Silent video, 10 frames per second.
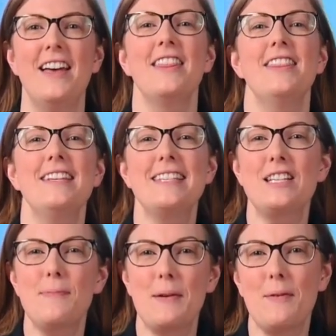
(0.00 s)
This
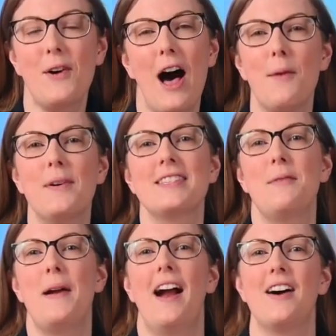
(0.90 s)
experiment will help us
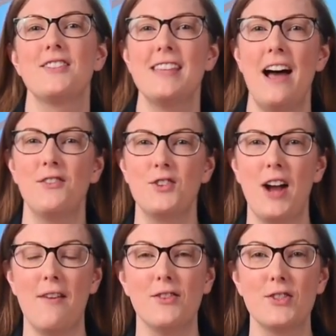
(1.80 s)
compare how sound
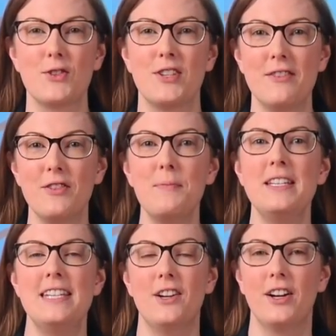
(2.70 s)
travels through different
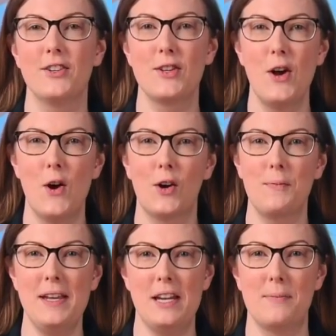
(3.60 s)
materials or
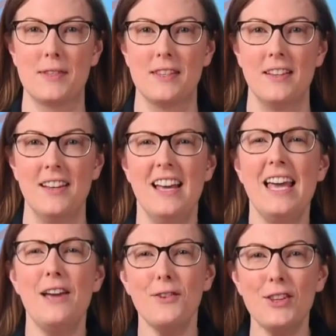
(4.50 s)
mediums.
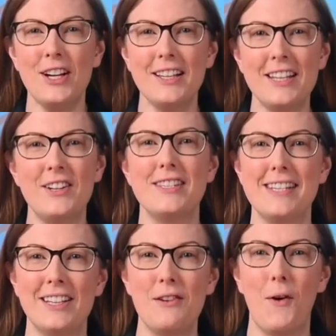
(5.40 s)
It will look a little
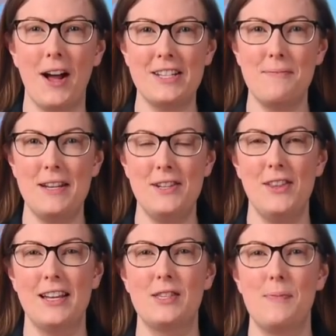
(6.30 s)
silly watching me do
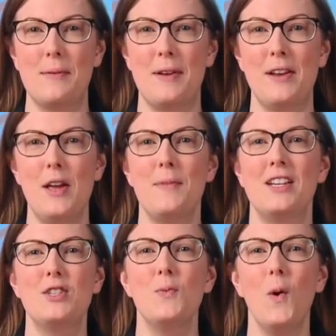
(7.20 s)
the experiment
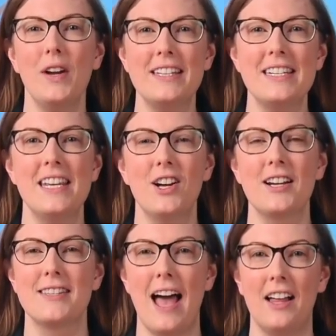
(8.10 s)
because you won't get to hear
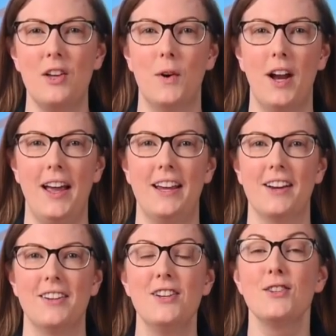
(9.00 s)
exactly what I hear.
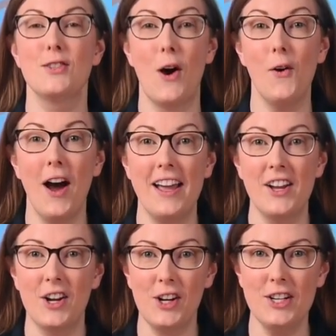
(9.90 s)
So I
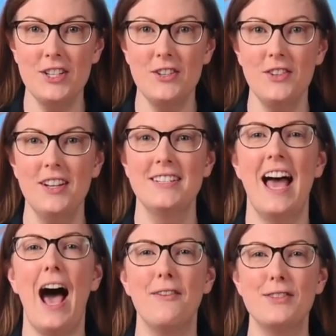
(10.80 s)
encourage you to
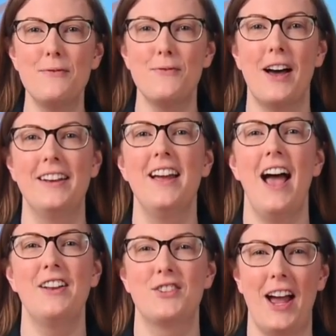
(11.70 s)
have some fun
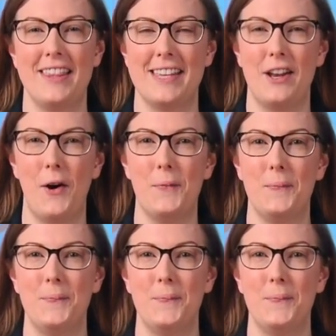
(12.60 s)
and try this at home.